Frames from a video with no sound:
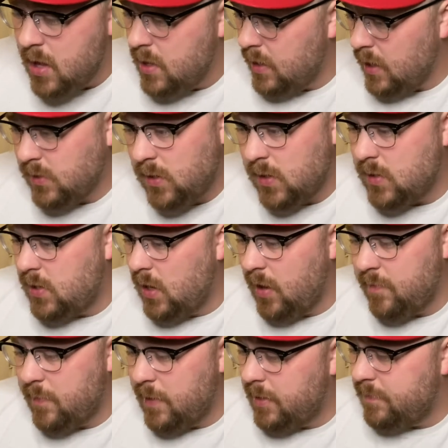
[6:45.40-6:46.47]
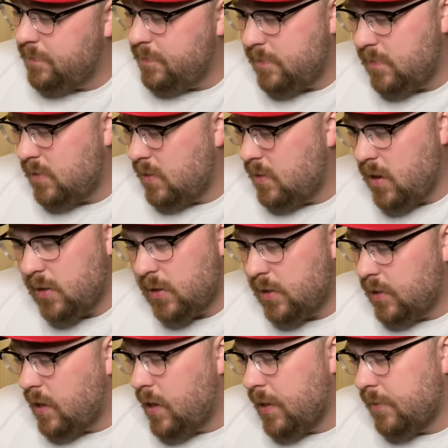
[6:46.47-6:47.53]
That's good stuff, man. Not gonna
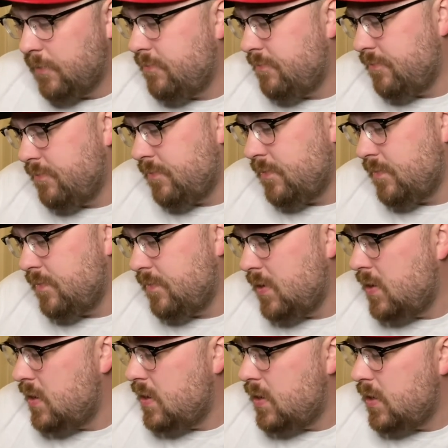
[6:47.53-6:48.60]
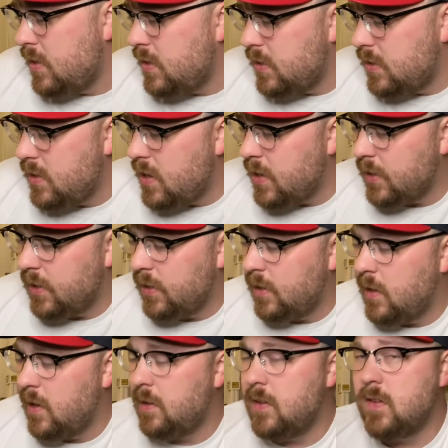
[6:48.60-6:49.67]
lie. Not gonna
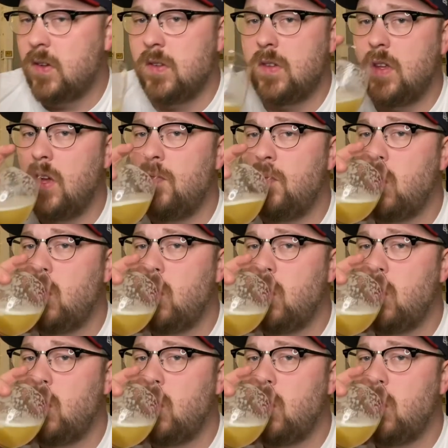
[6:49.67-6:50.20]
lie, that's good stuff.